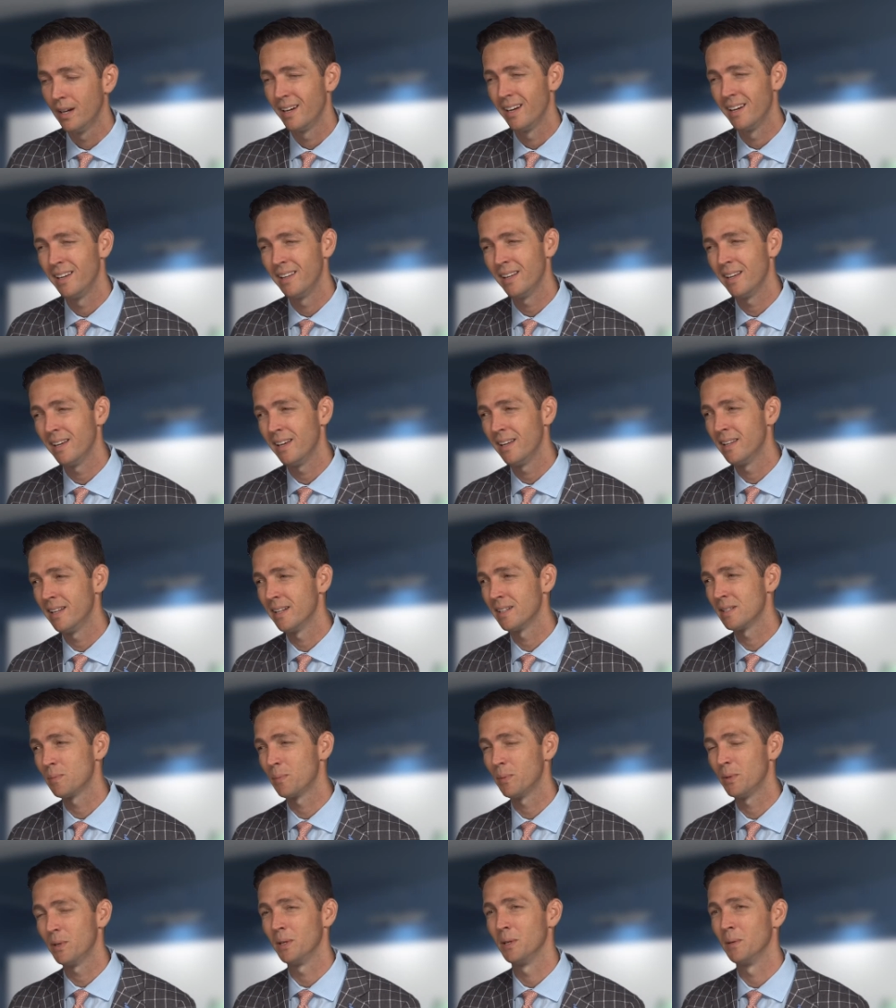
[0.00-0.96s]
And
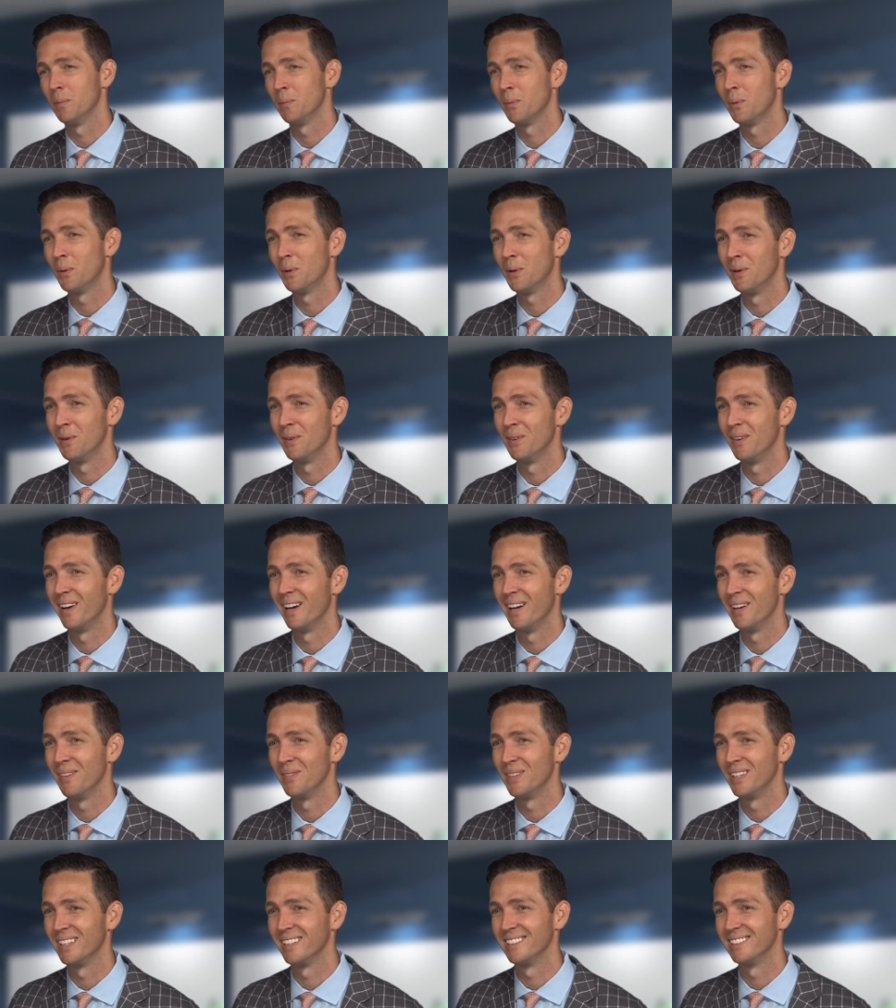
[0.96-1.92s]
that's pretty important,
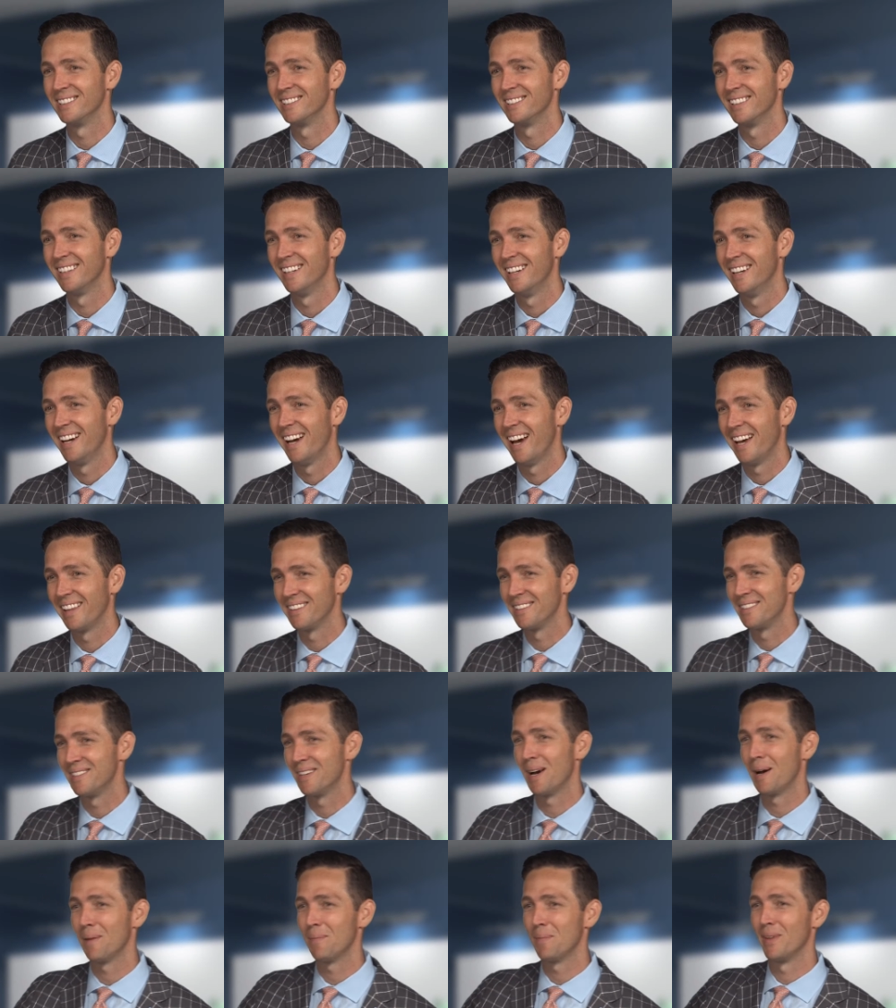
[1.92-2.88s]
right? Because at the
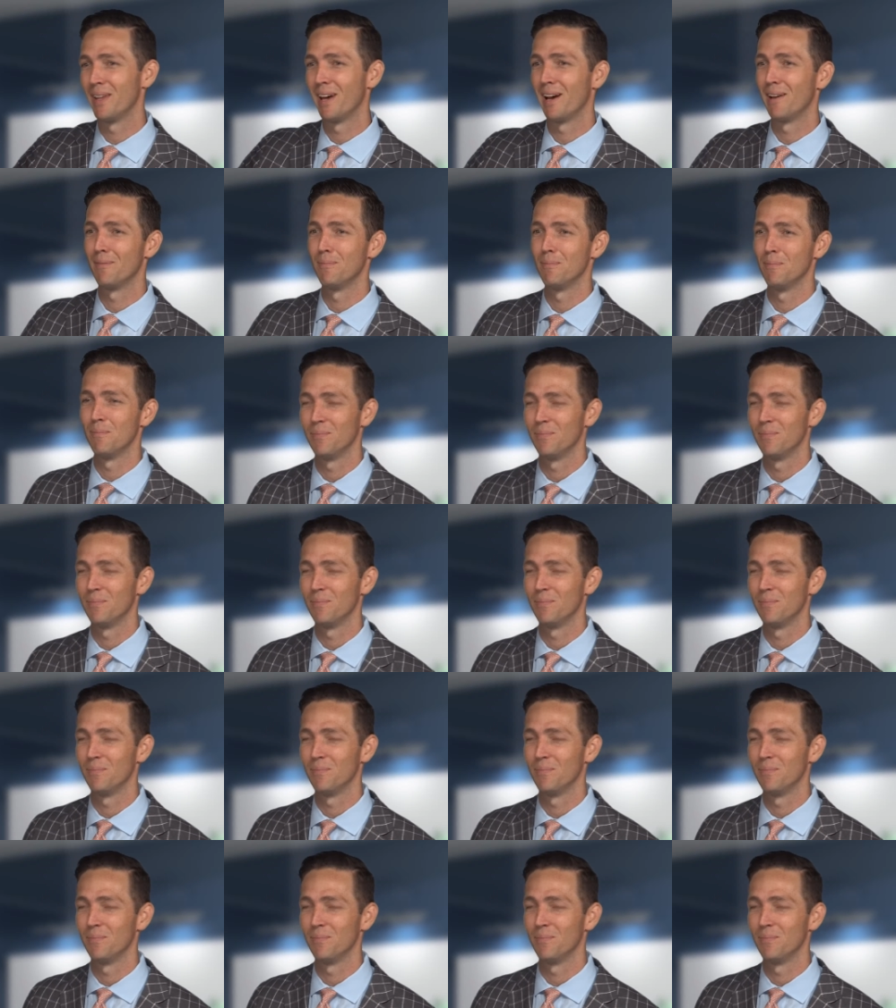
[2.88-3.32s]
top of that